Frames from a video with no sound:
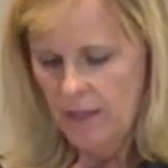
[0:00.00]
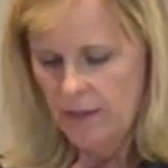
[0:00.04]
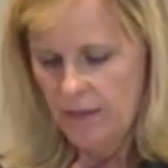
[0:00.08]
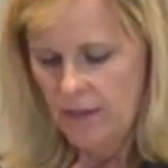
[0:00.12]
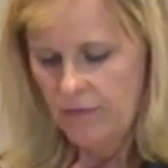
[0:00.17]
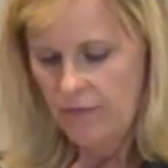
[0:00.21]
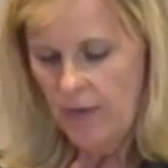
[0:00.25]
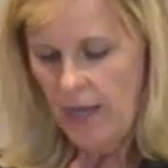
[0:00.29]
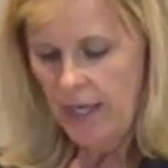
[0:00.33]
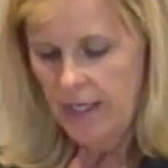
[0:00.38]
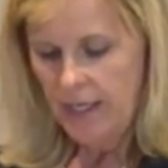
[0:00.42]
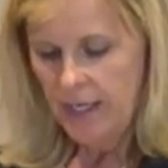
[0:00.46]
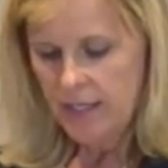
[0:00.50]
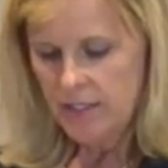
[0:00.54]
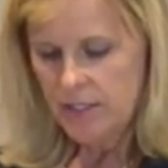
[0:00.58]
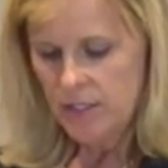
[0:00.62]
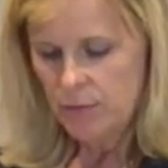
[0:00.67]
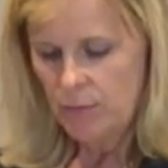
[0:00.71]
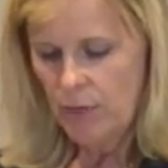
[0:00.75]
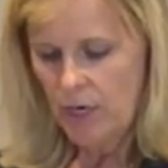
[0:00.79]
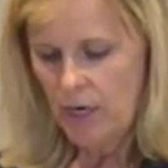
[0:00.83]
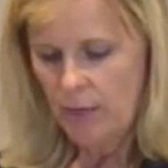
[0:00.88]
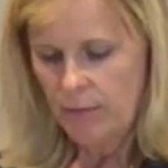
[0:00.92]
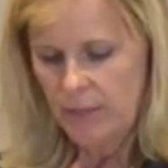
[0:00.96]
The finance
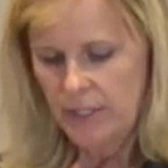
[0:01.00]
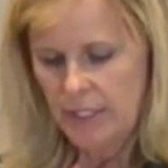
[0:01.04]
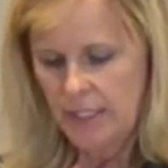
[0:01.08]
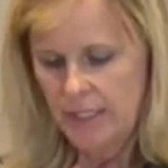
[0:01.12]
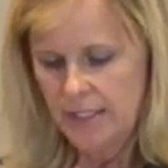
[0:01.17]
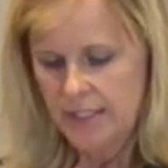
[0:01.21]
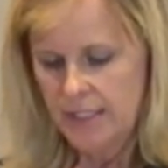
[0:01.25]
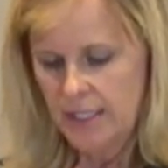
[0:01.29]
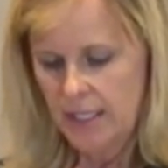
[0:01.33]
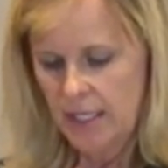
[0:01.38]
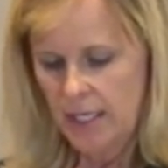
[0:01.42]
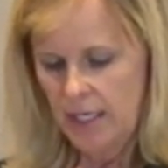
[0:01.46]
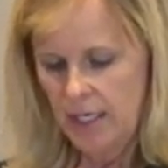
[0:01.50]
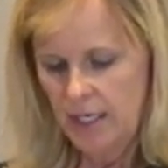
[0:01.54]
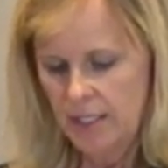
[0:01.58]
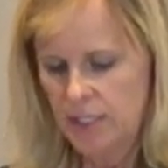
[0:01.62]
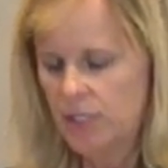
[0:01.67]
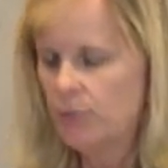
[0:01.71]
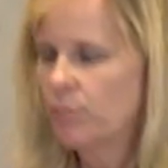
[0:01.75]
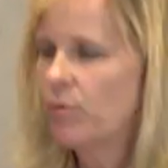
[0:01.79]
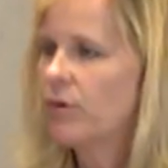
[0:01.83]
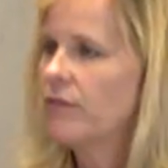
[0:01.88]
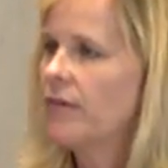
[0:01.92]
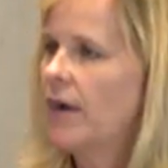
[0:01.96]
department is key
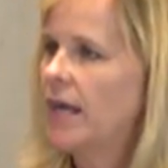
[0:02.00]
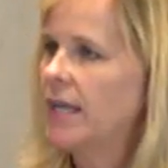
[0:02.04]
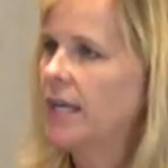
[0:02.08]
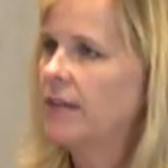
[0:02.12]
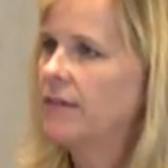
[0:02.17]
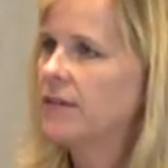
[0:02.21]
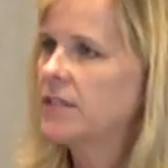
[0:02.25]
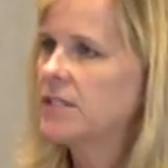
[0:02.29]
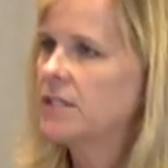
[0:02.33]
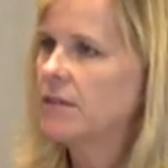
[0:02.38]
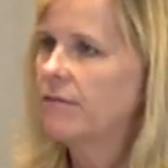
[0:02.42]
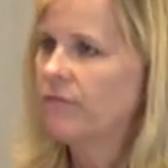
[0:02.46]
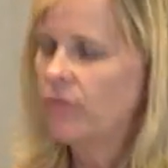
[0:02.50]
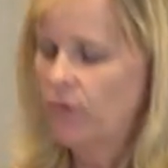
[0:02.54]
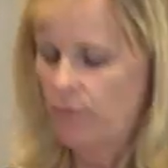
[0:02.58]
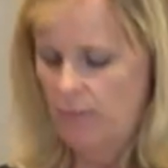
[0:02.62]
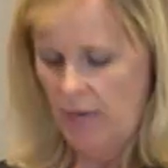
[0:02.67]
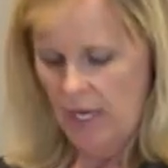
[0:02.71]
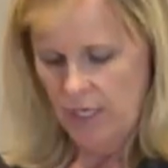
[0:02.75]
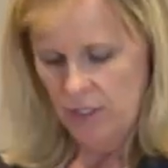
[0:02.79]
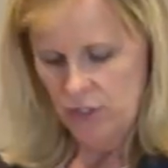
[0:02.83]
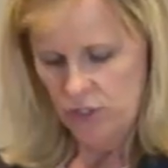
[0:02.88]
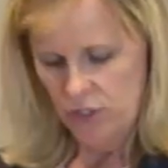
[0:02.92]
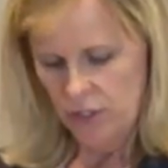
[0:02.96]
to providing this
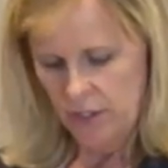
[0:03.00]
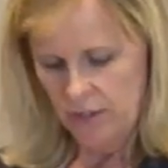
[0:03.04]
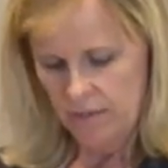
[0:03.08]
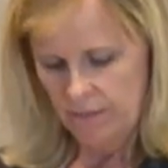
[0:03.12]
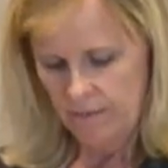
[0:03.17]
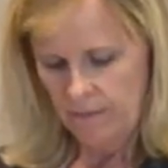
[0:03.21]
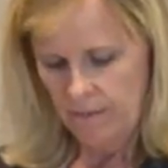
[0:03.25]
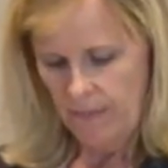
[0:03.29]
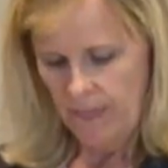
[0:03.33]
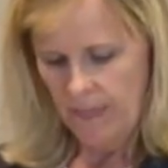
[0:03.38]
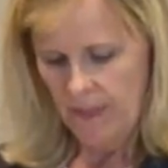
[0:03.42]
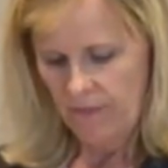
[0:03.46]
information.